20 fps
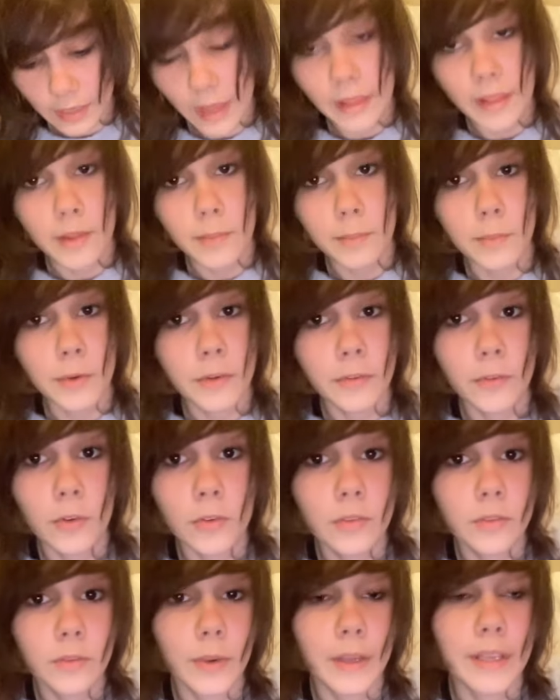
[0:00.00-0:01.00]

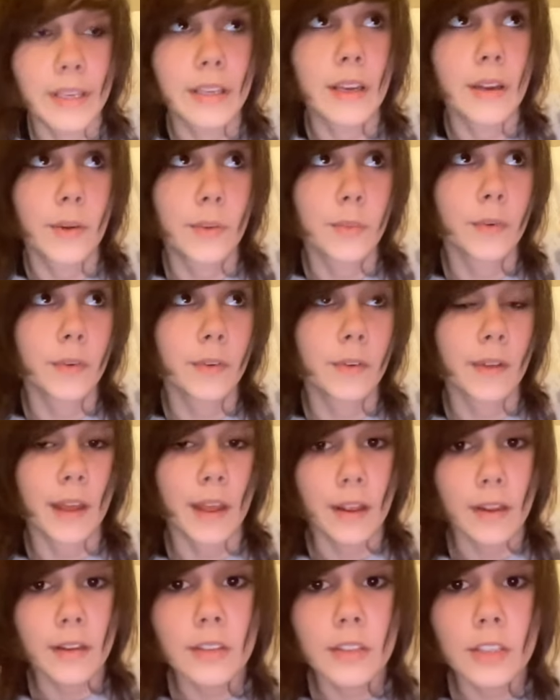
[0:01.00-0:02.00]

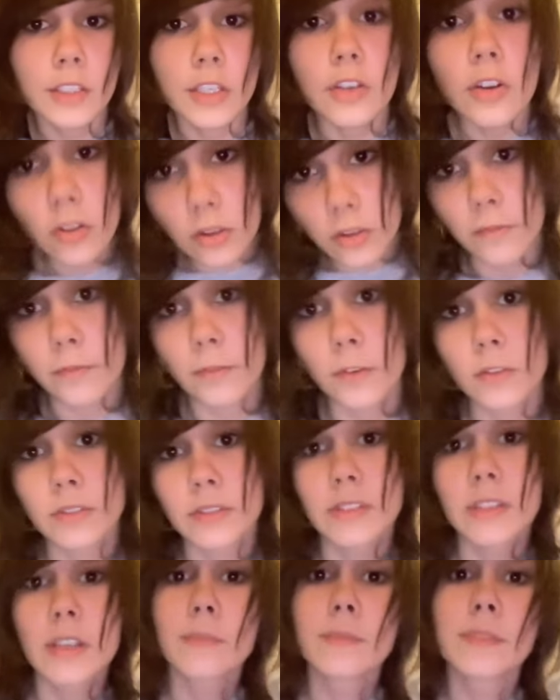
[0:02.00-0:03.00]
took the
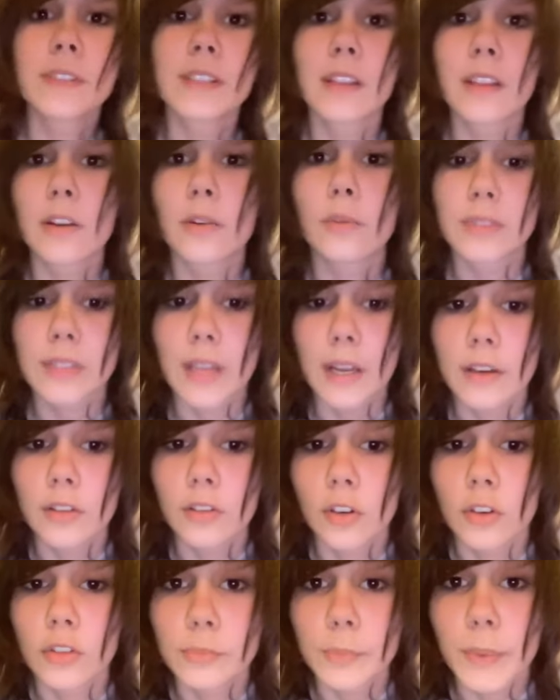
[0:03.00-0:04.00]
first sip, said that it was kind of
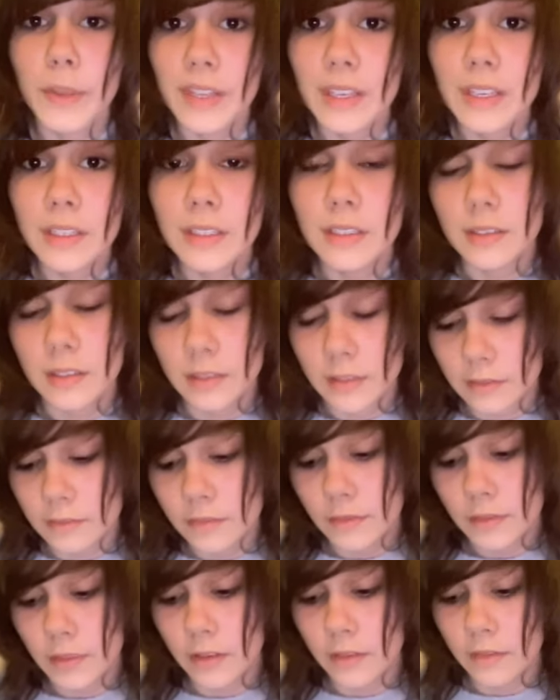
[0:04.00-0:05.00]
gross. By the end,
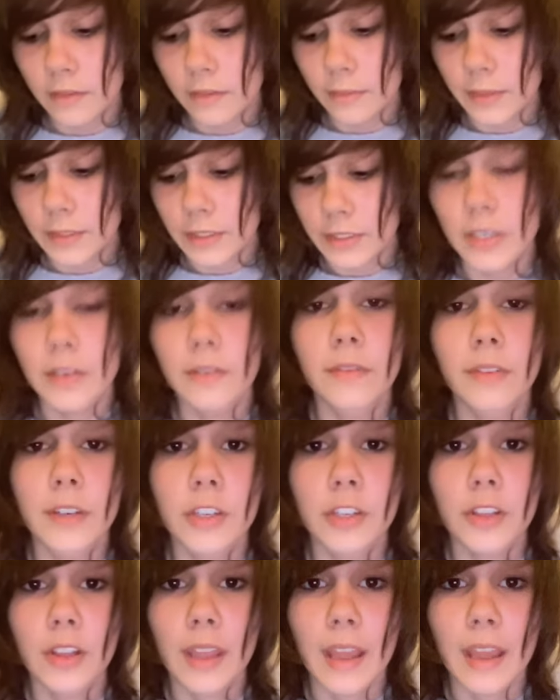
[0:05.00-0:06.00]
when she had
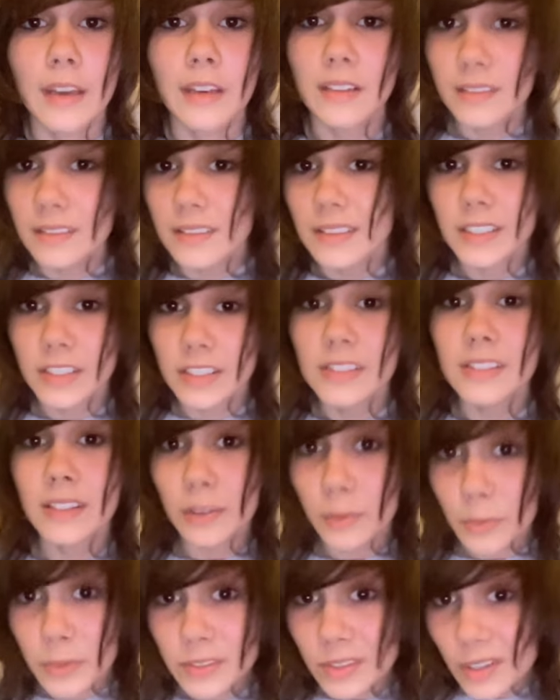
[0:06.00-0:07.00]
finished the can, she said
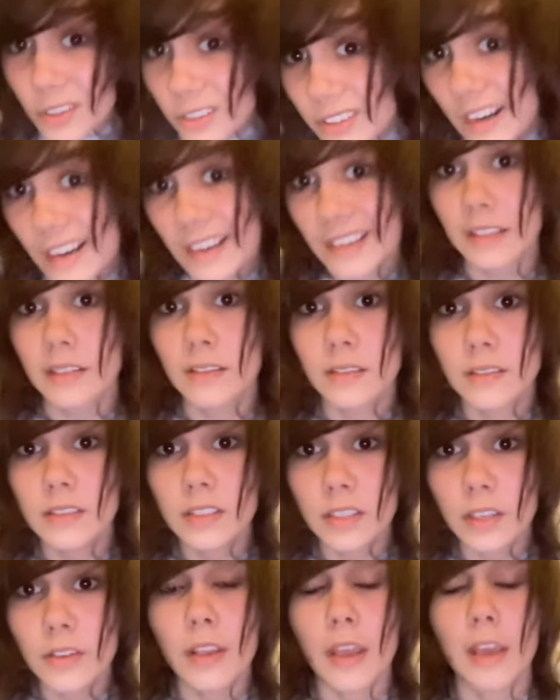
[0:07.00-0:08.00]
it was alright.
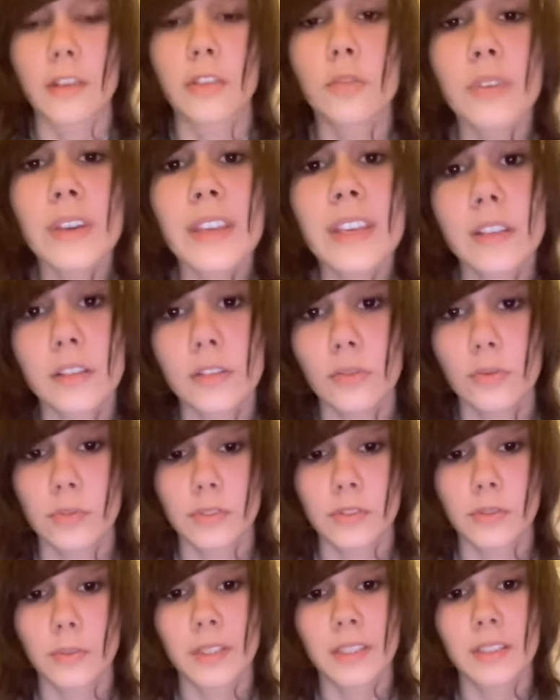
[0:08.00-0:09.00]
So, yeah, you'll get
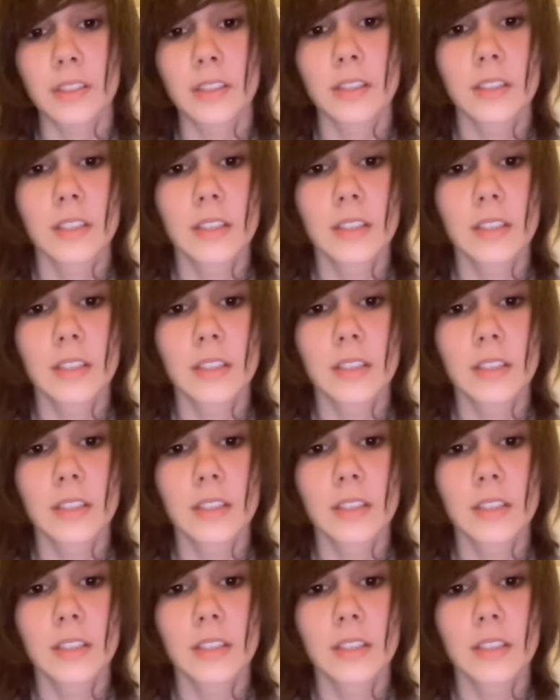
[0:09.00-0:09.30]
used to it.